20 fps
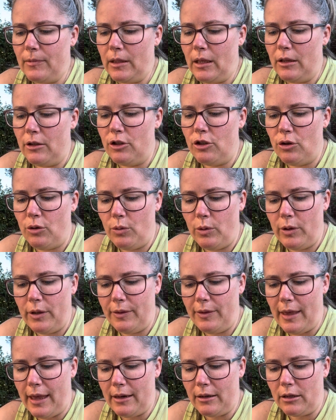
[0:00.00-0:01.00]
you
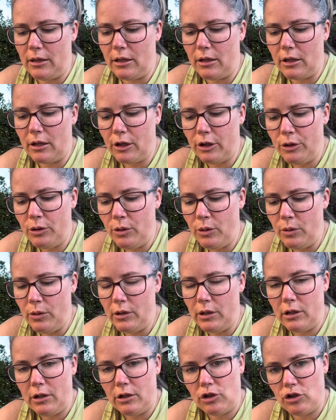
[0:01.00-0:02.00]
would then
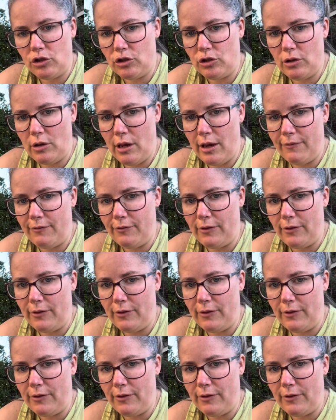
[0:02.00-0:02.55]
conclude if